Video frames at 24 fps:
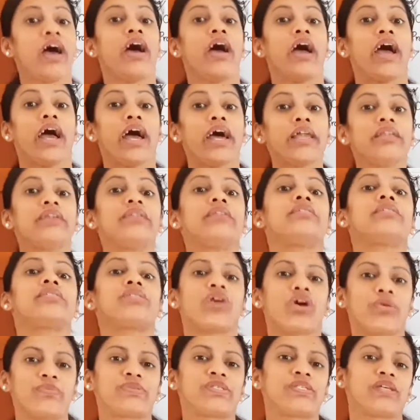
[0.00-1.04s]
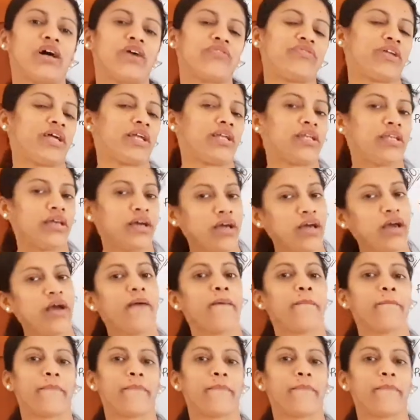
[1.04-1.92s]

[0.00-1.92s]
and it is observed under